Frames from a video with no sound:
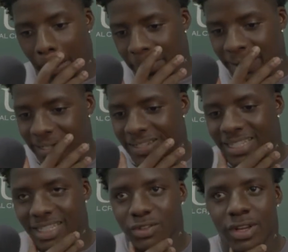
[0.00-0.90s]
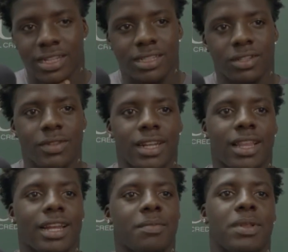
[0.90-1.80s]
I mean, it's great. You know, we got
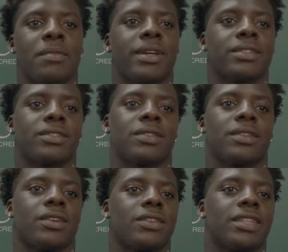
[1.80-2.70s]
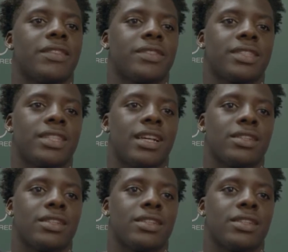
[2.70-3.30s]
a lot of playmakers on the defensive side.